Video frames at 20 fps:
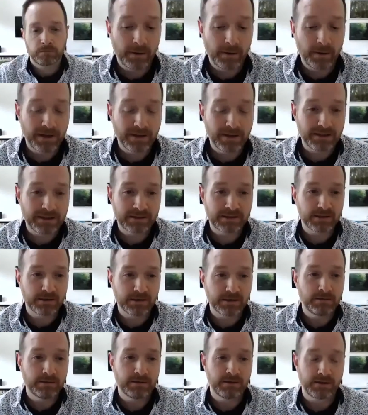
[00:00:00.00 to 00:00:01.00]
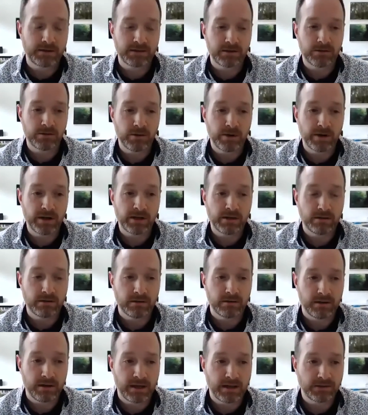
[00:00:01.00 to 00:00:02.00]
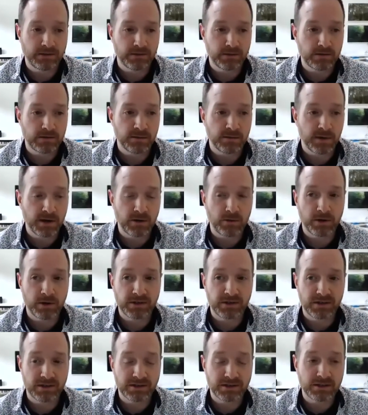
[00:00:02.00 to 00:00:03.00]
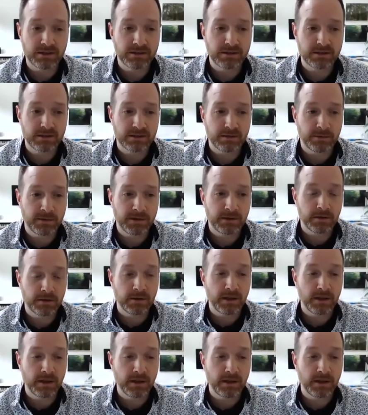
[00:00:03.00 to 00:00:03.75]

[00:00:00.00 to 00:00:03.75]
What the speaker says: mean, I think that's a great answer to my question, because there are a